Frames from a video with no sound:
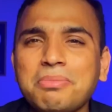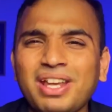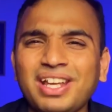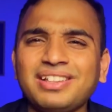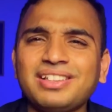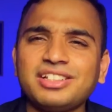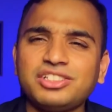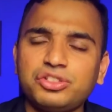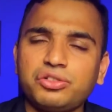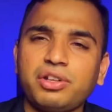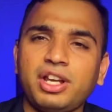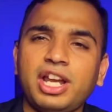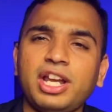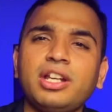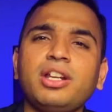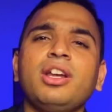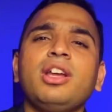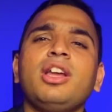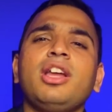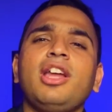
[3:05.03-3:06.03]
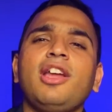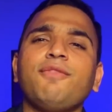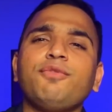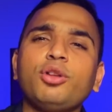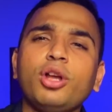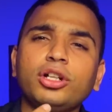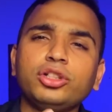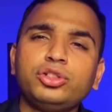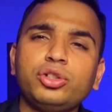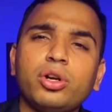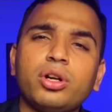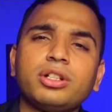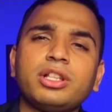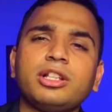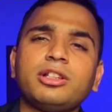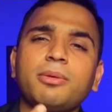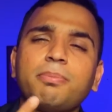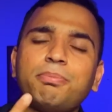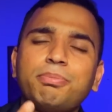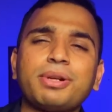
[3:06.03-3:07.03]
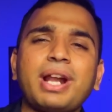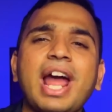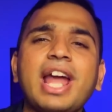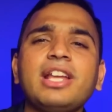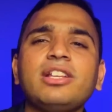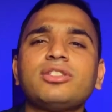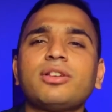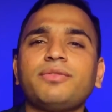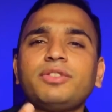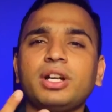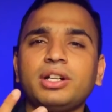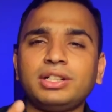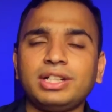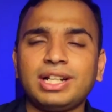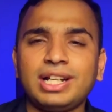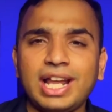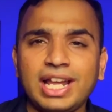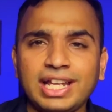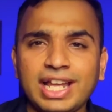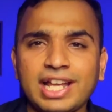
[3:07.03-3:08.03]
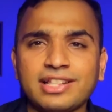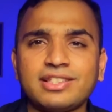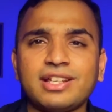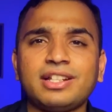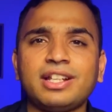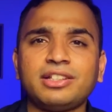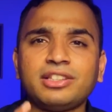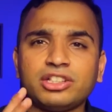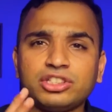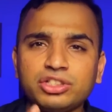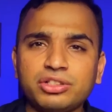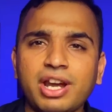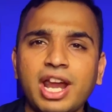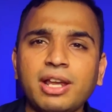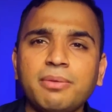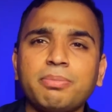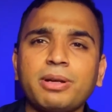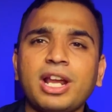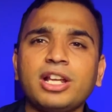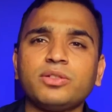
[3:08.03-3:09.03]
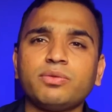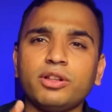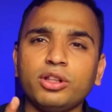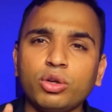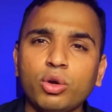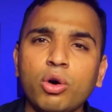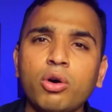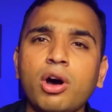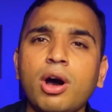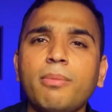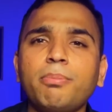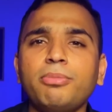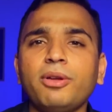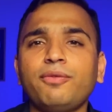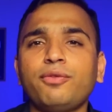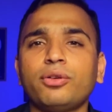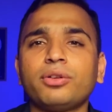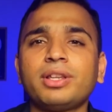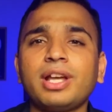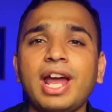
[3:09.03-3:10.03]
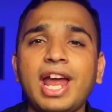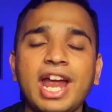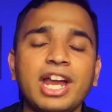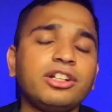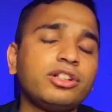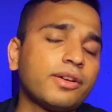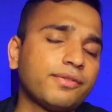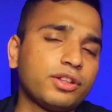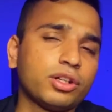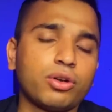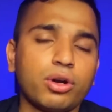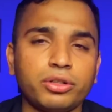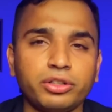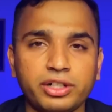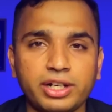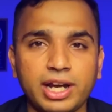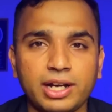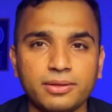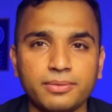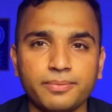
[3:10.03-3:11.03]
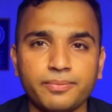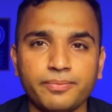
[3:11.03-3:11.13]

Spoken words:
make this trade if you are sure that the price of the underlying asset and the strike price will go up before the end of the contract.